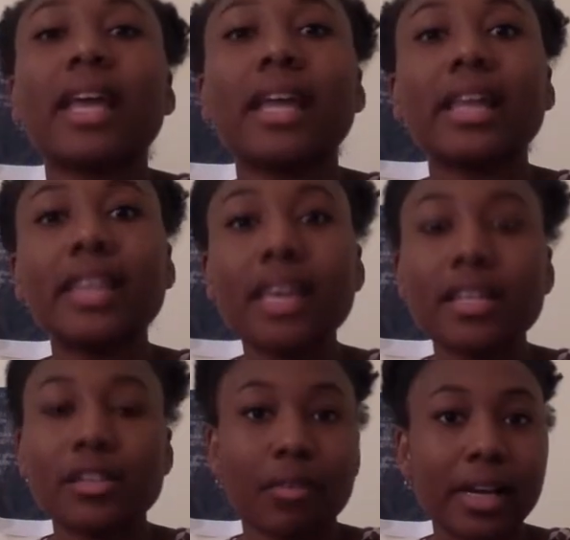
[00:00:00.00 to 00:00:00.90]
And I think
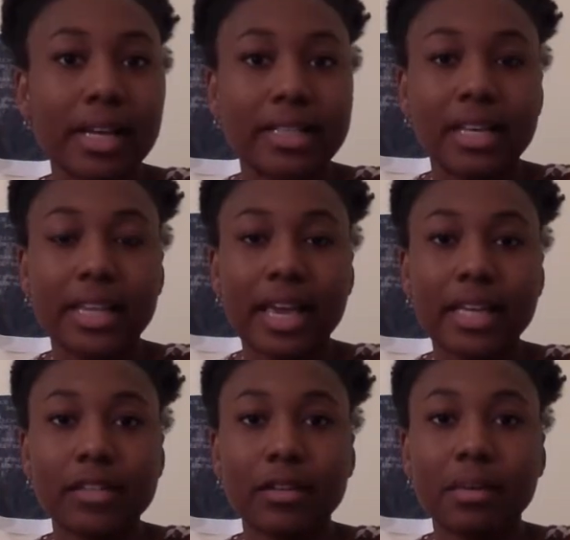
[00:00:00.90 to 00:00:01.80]
it's a great idea that
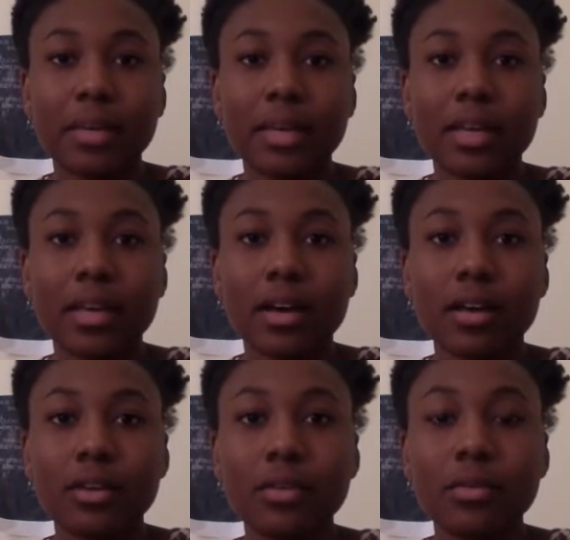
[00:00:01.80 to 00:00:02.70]
he's going to be
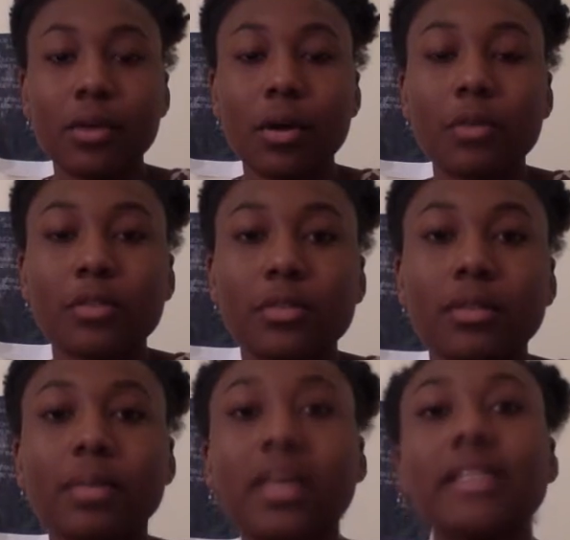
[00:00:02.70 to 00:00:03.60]
a new
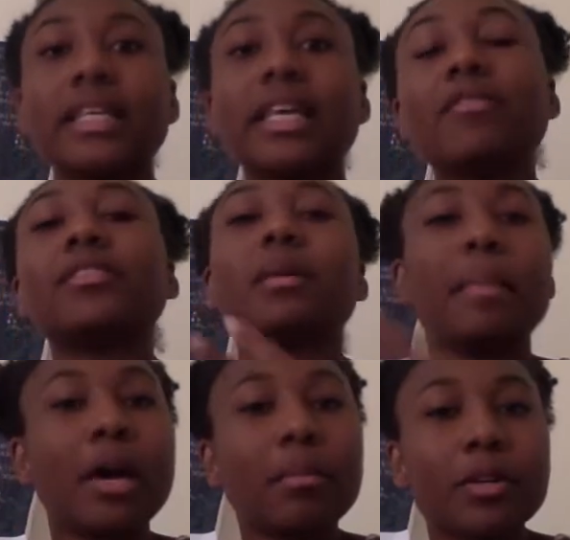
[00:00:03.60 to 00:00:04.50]
host because he gives the
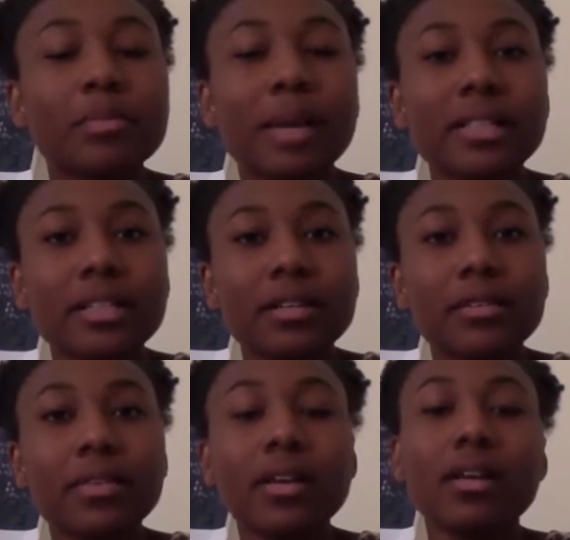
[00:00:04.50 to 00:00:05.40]
male
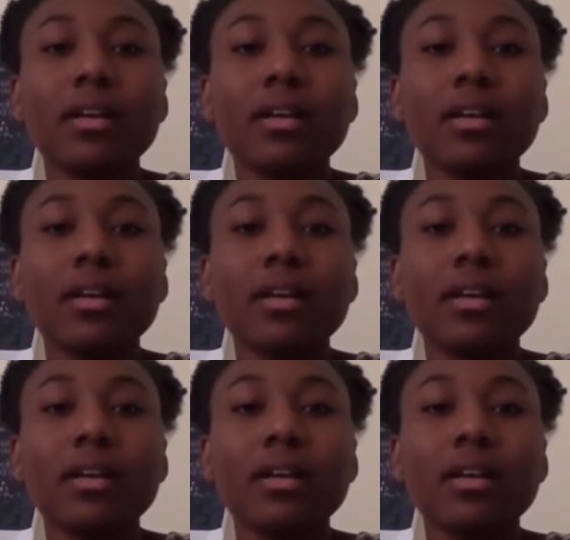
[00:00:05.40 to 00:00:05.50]
perspective